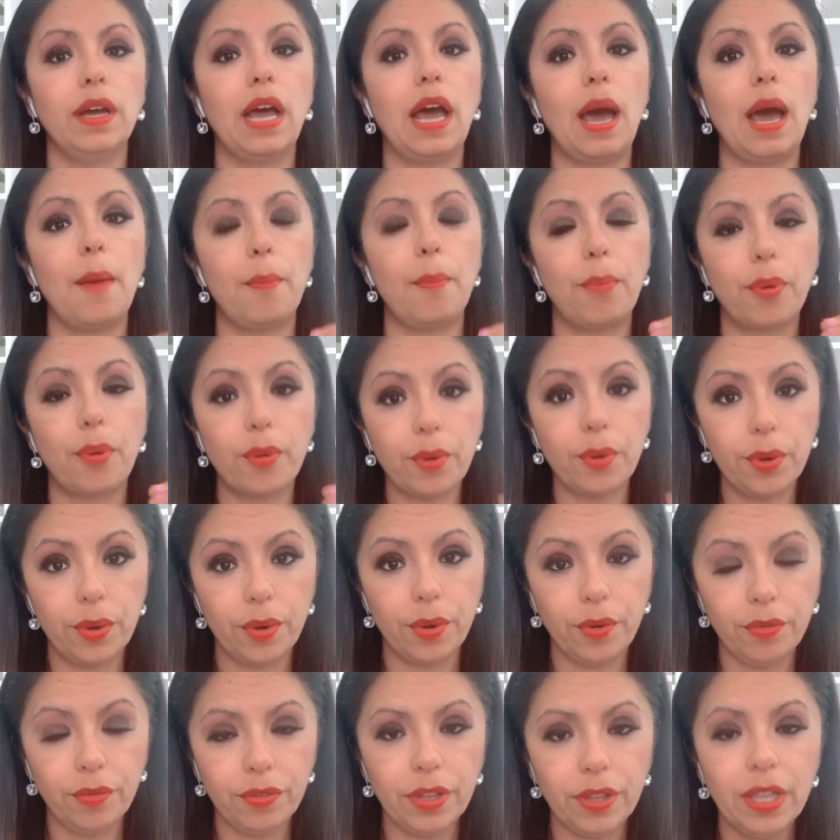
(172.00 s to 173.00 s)

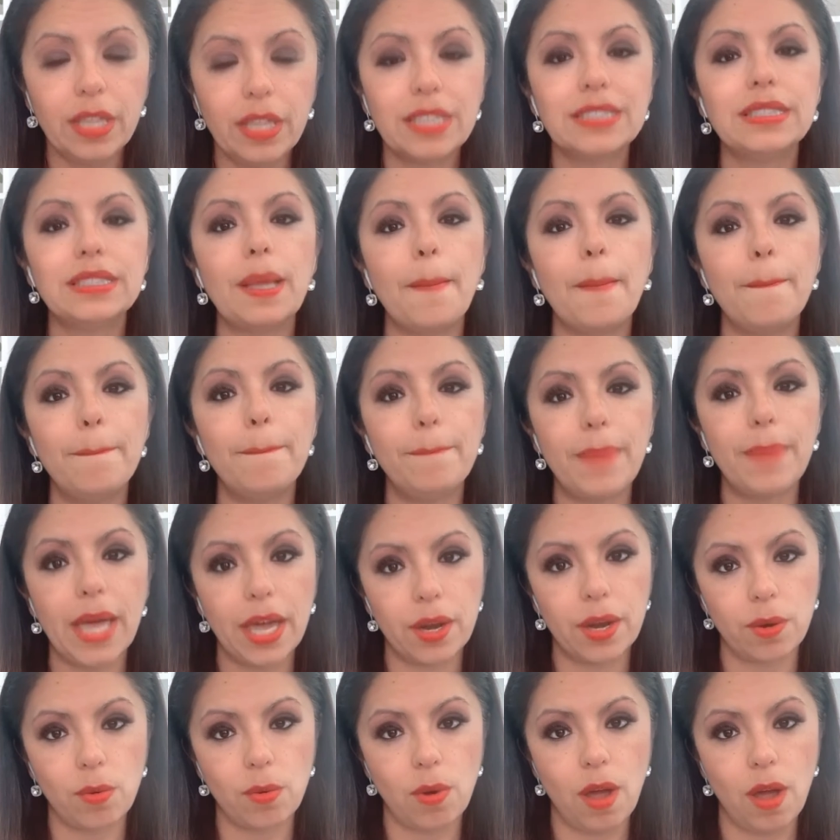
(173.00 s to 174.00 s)
approve, the
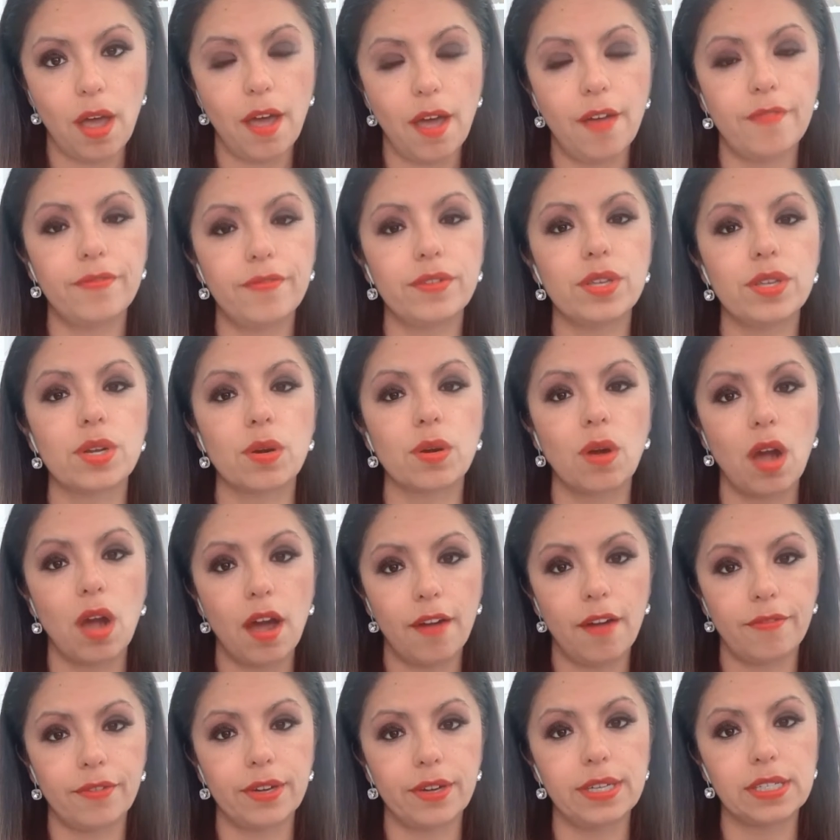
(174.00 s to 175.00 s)
better off your
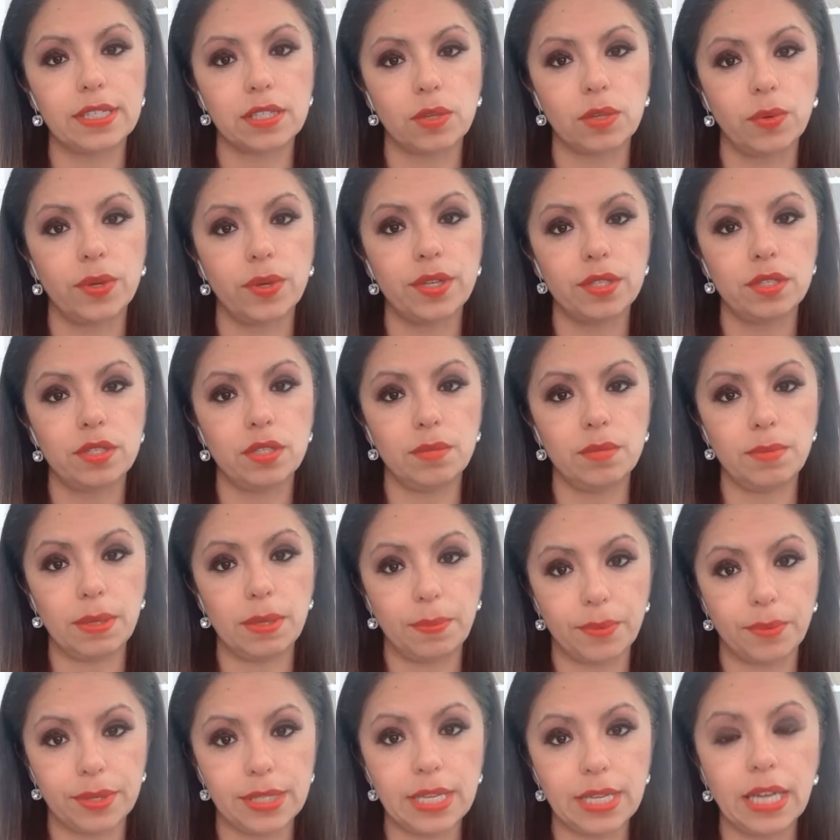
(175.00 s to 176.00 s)
offer is going to be
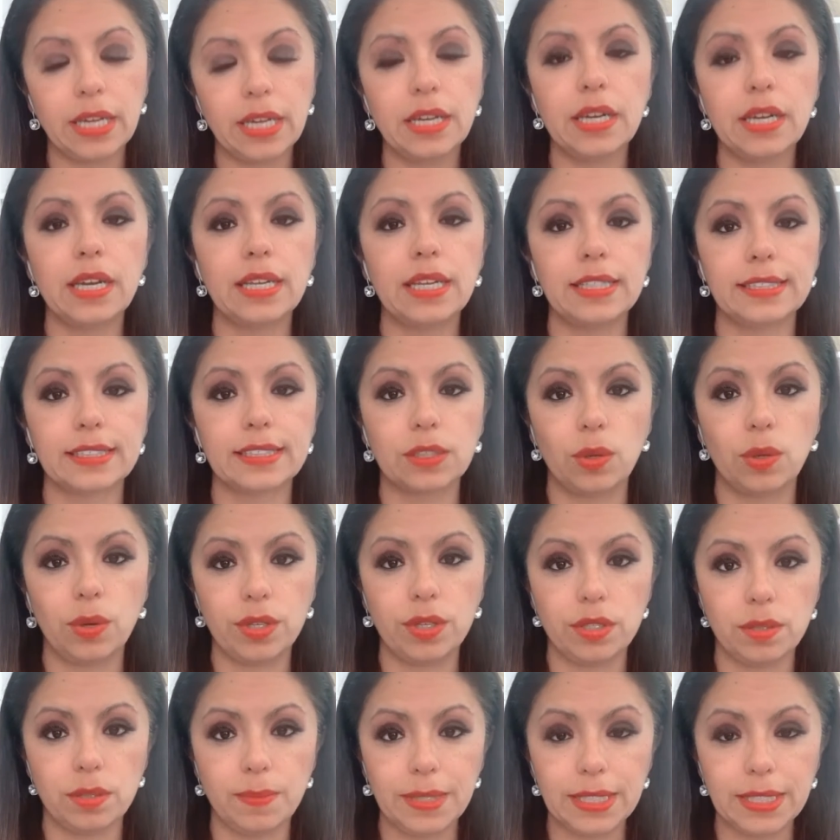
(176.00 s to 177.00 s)
presented and is
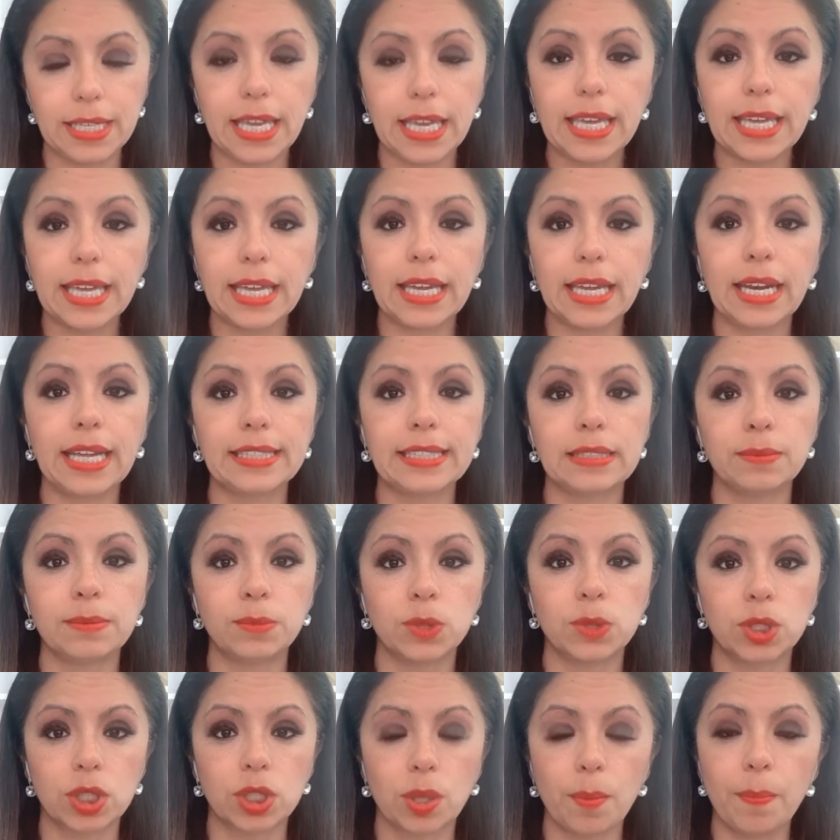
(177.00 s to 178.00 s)
going to be taken as a
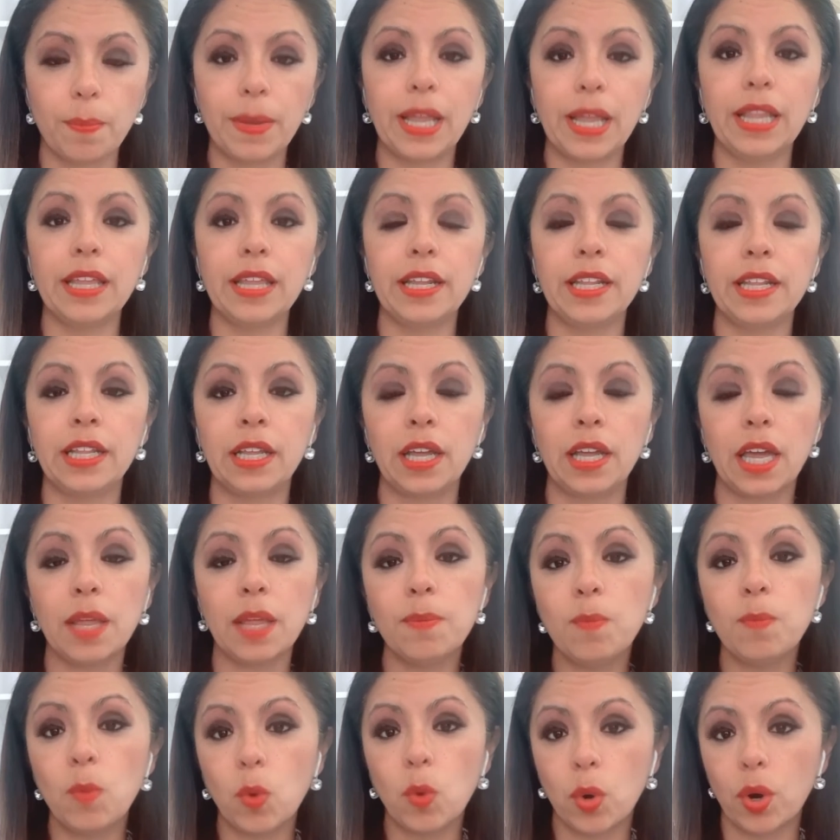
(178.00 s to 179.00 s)
more compelling
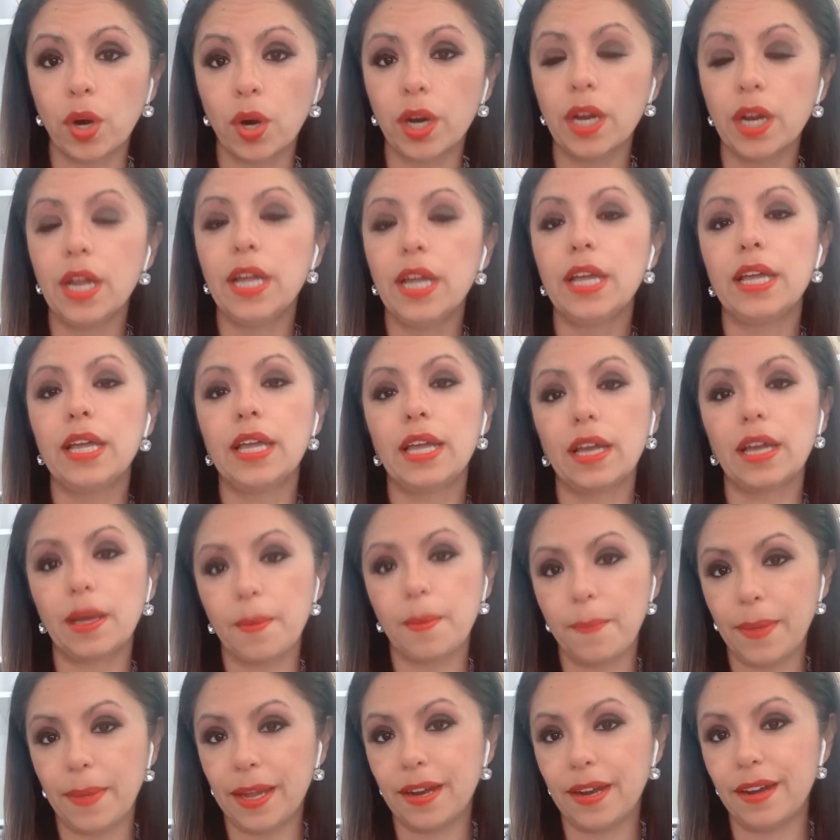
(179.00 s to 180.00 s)
and more
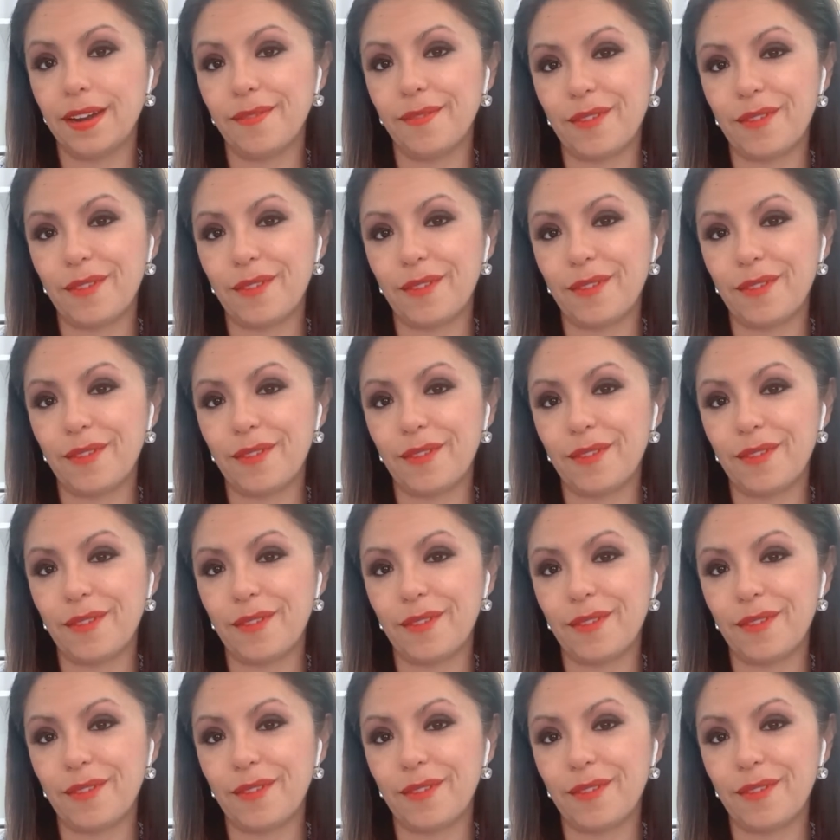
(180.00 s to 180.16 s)
competitive